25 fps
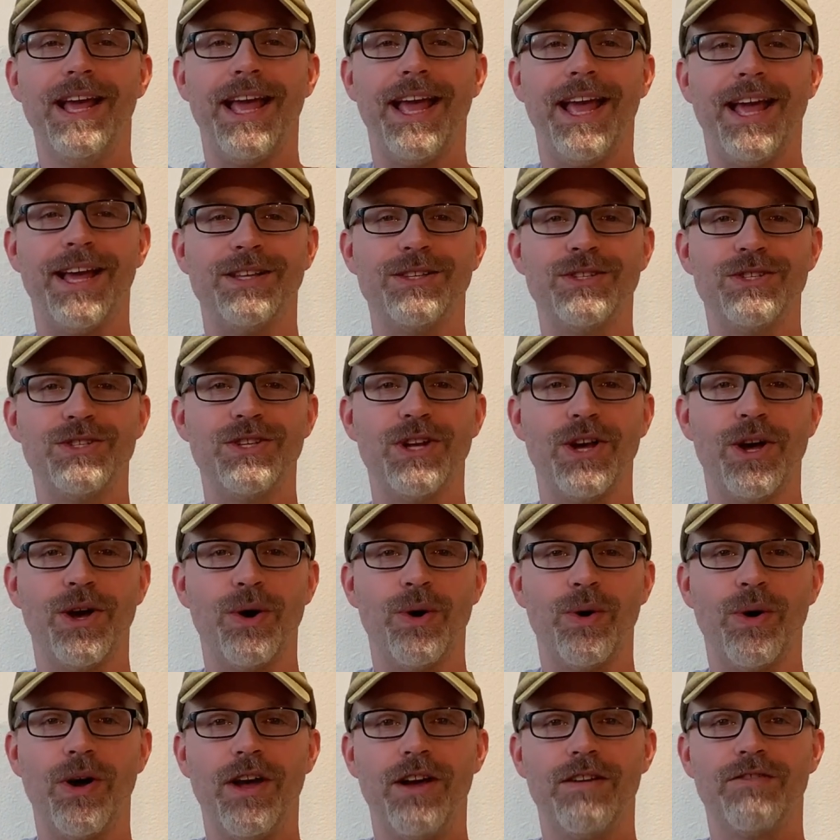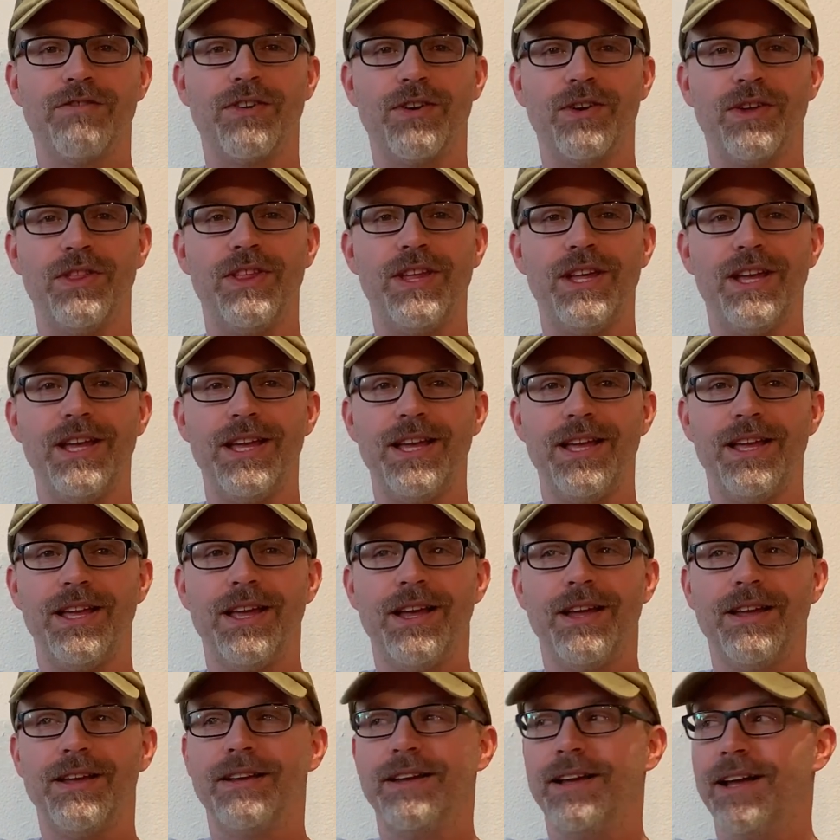And so for
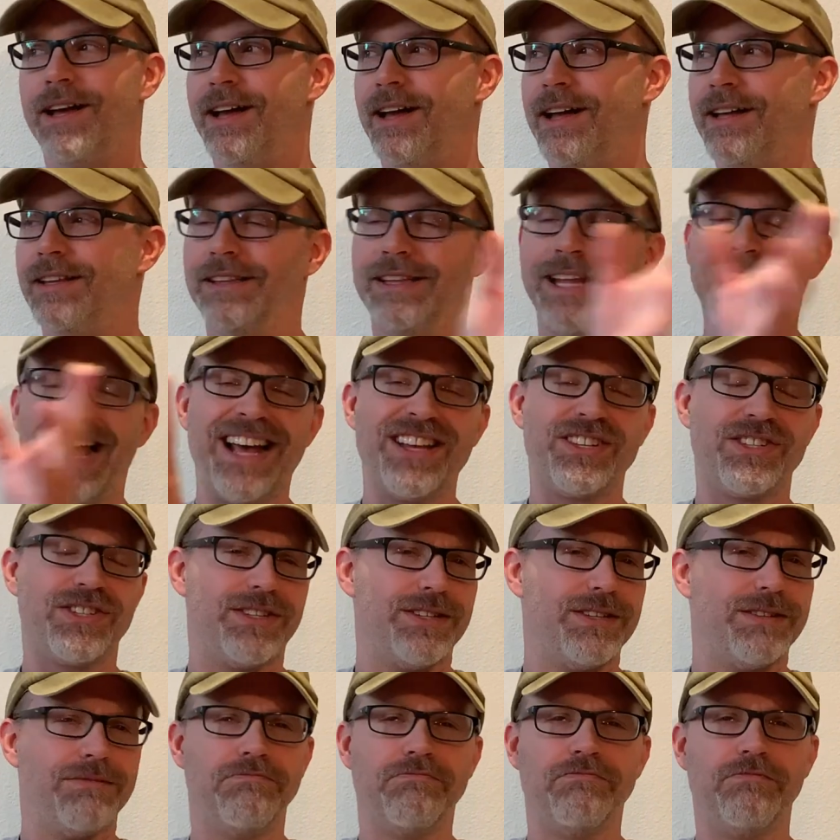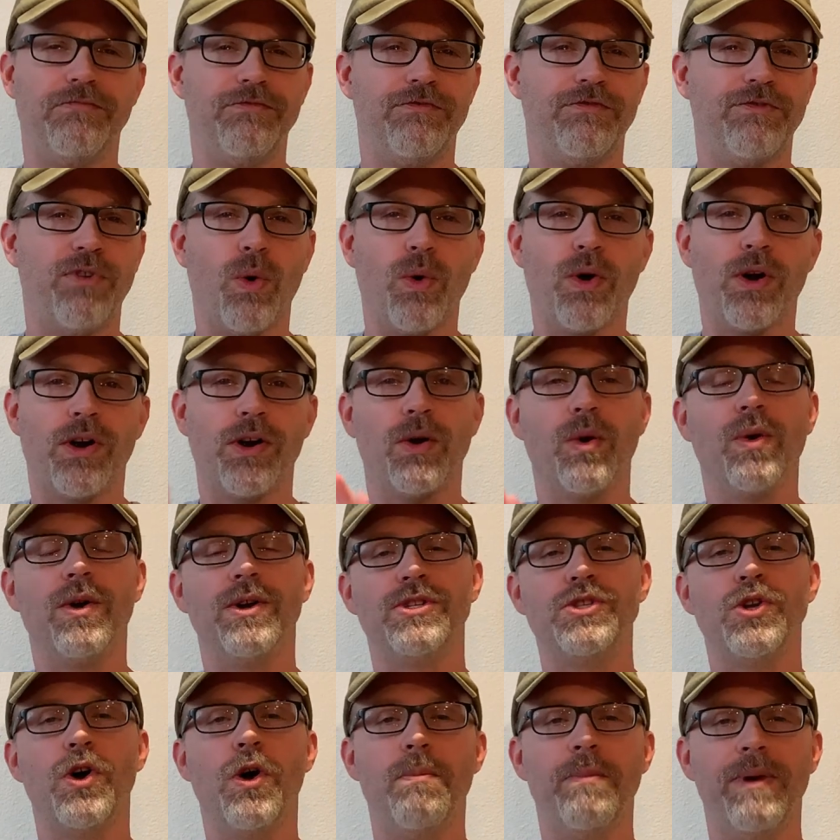the uh, last four
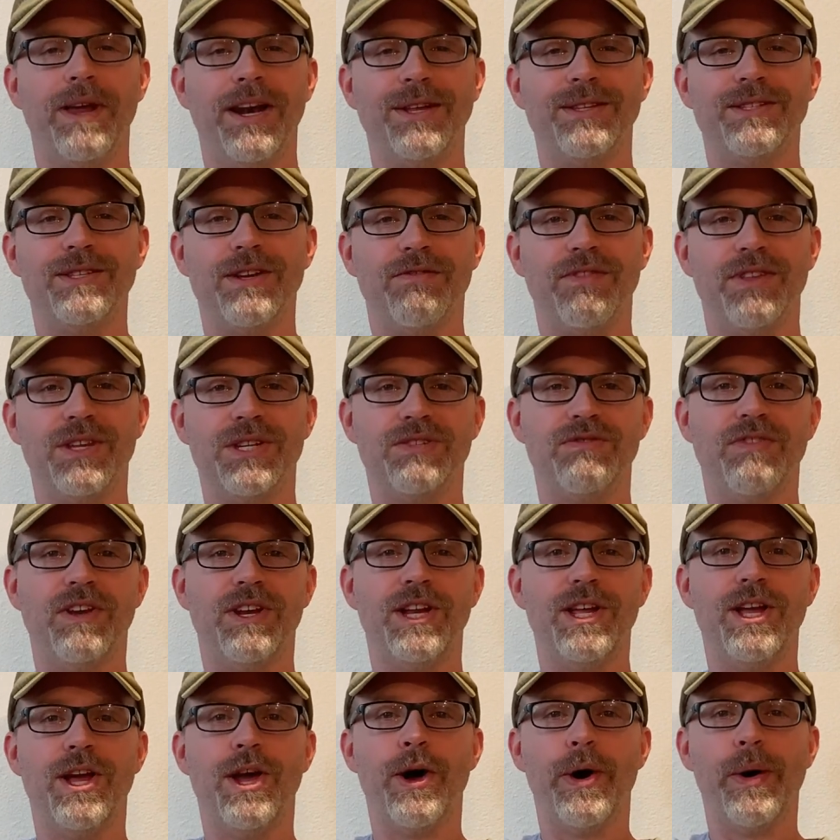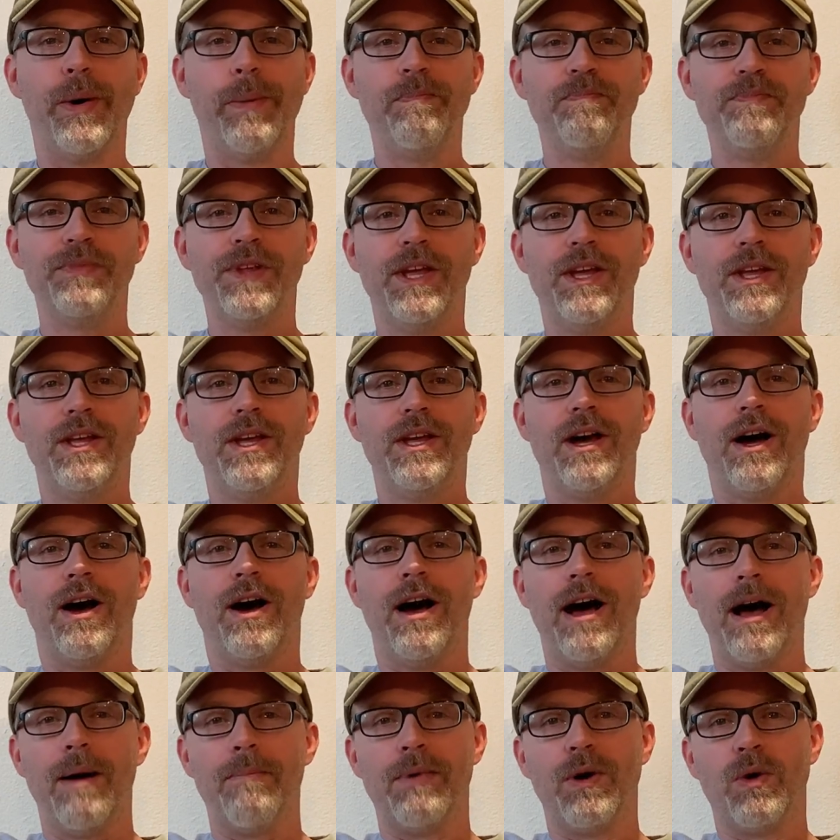or so minutes of this video,
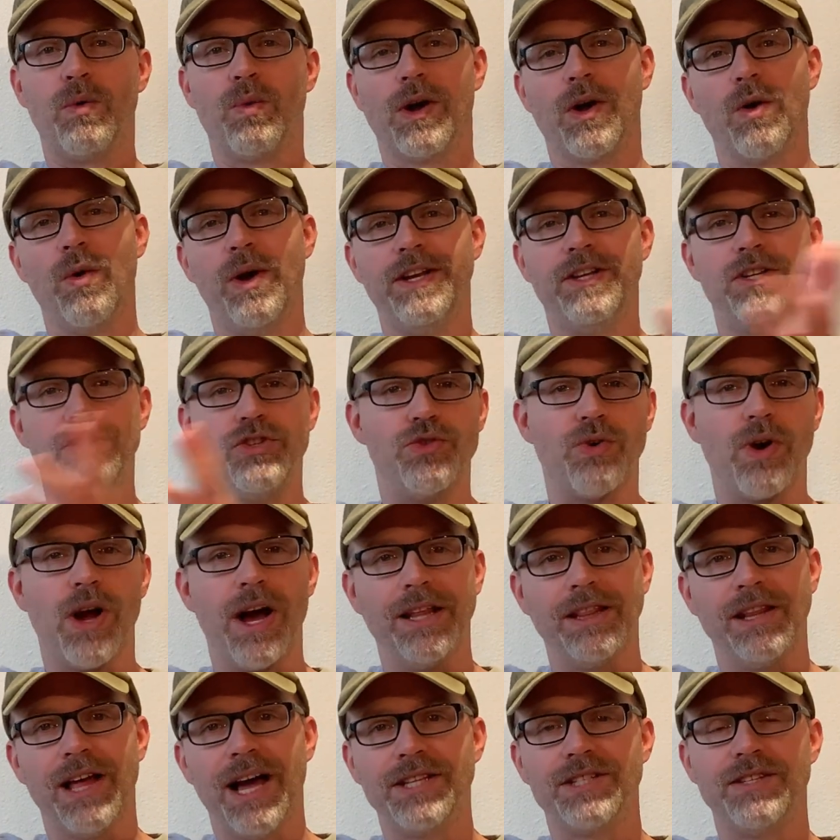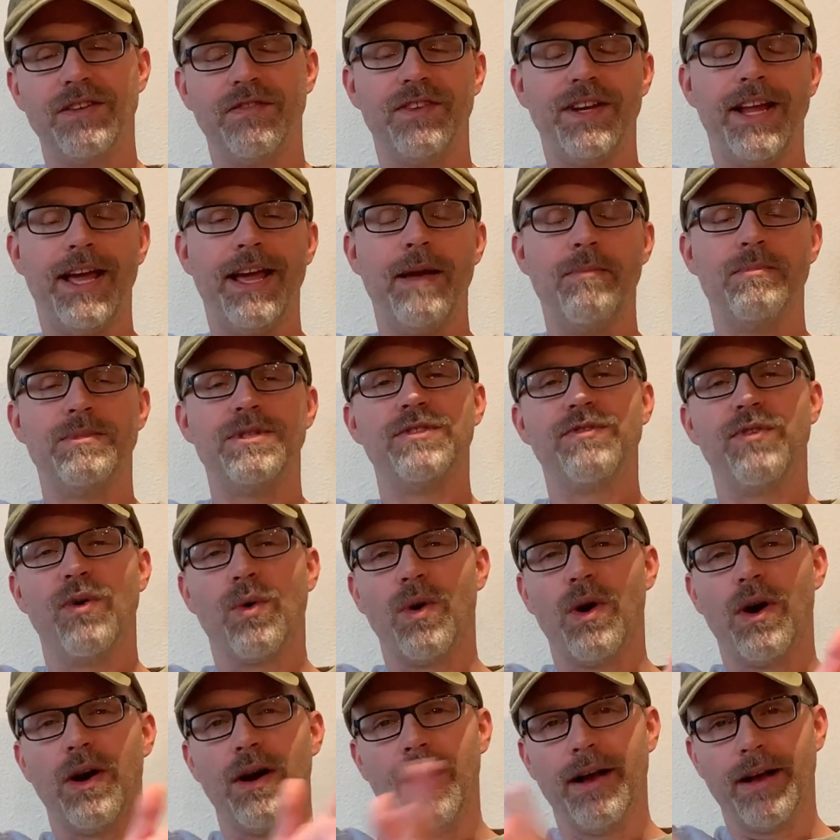um, we're going to draw lots of names
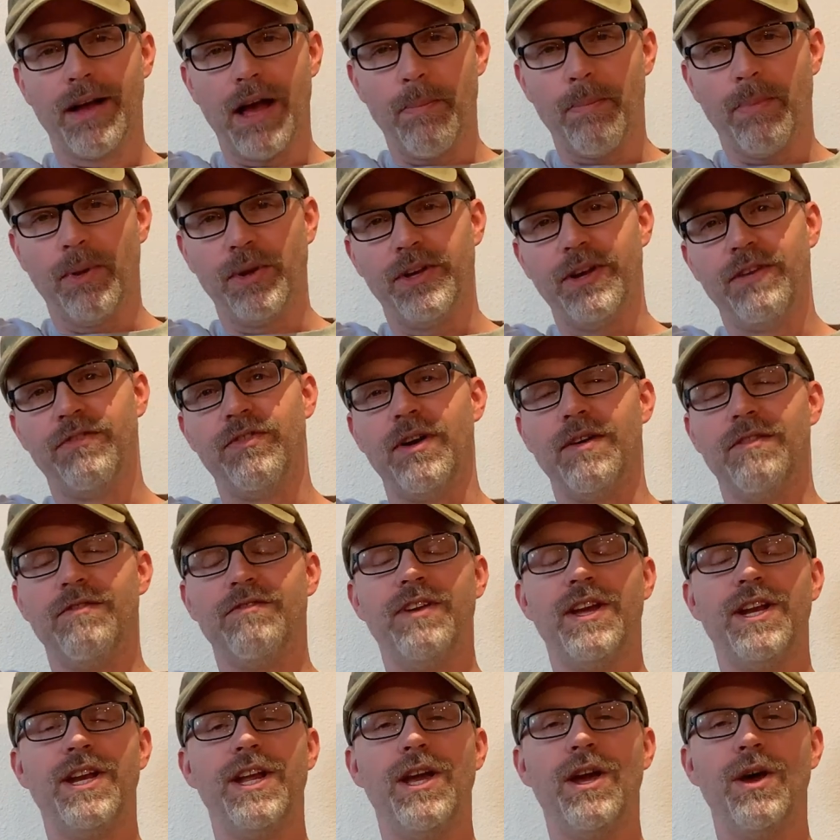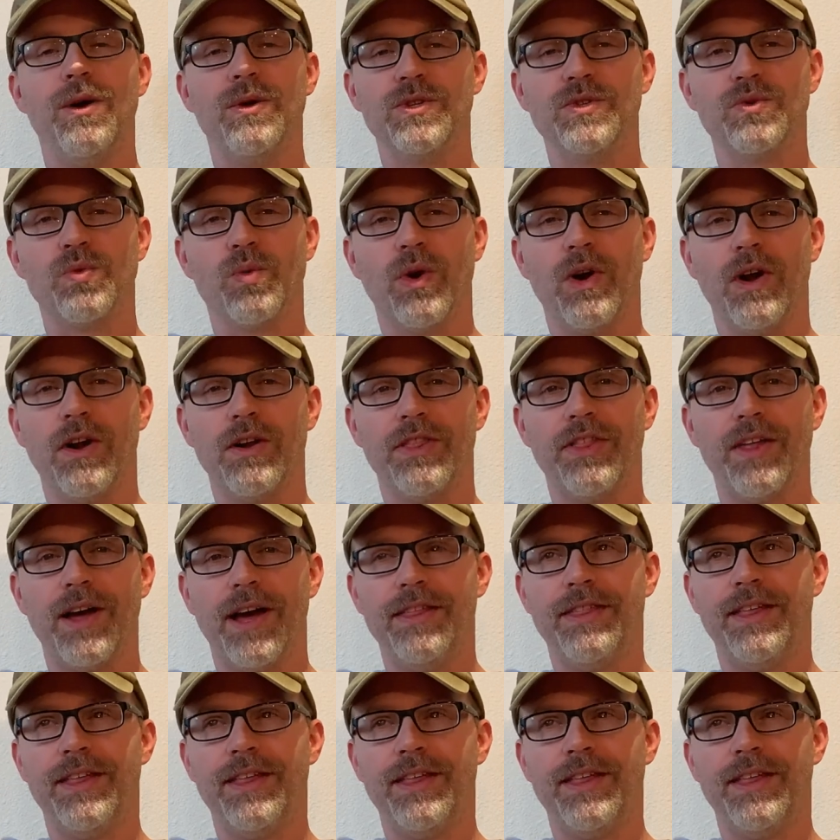for a couple different videos worth.